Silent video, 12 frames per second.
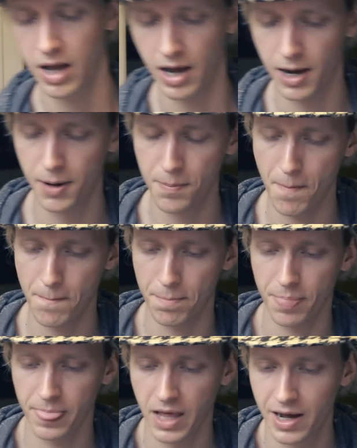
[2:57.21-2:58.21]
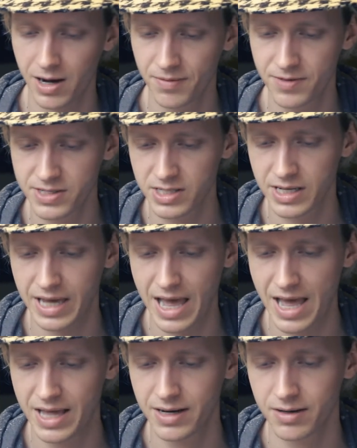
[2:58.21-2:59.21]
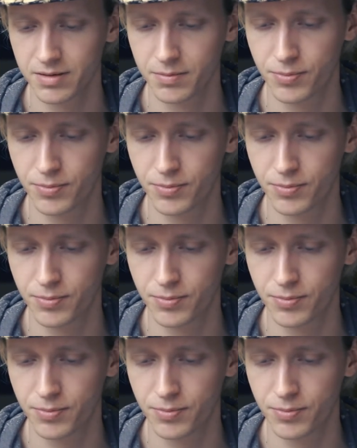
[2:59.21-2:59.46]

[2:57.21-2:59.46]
I obviously can't